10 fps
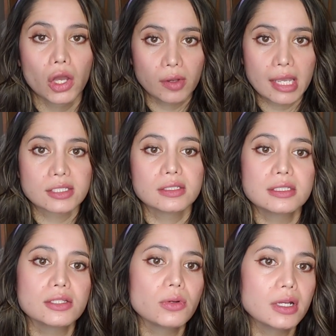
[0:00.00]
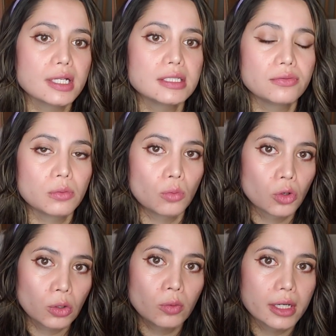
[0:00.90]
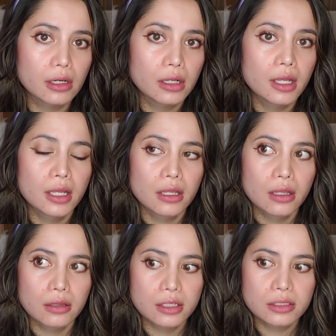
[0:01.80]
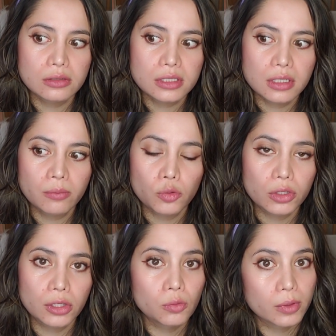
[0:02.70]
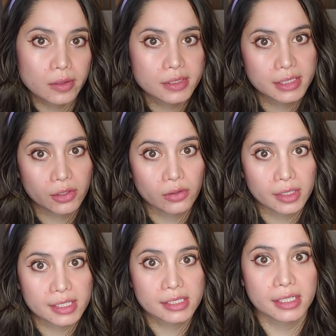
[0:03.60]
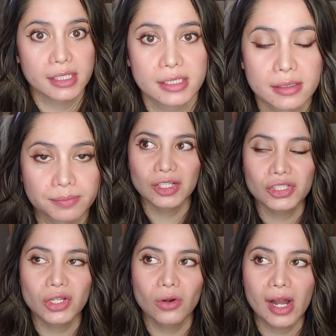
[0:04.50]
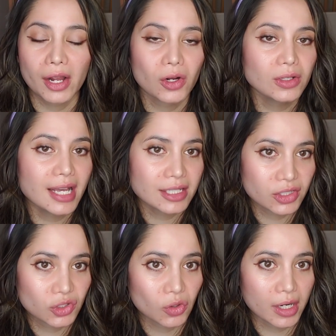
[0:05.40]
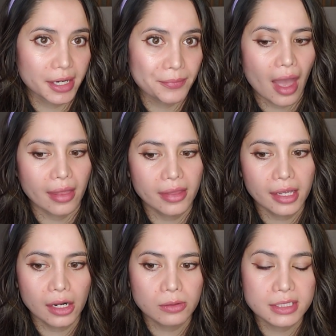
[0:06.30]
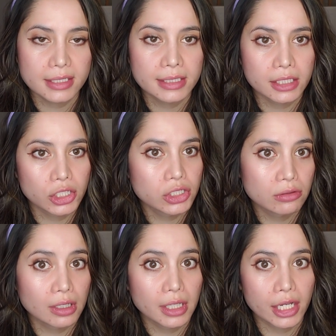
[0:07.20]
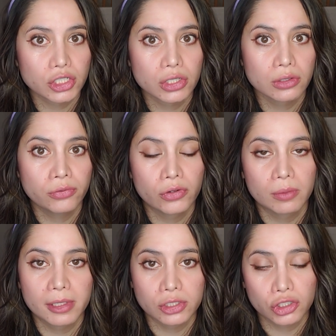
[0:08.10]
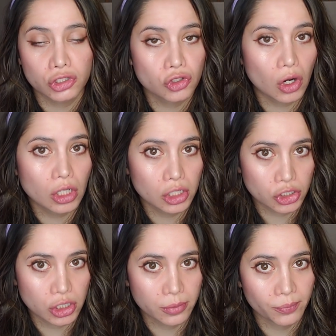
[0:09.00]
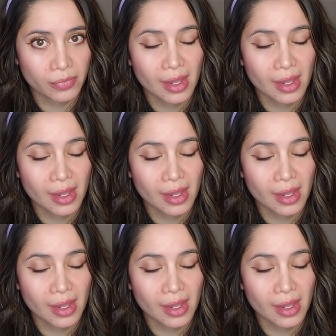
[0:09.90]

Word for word: Okay, so this is where it gets even more weird. These are some really weird synchronicities. So I heard that story and then I was listening to a lecture from an astrologer.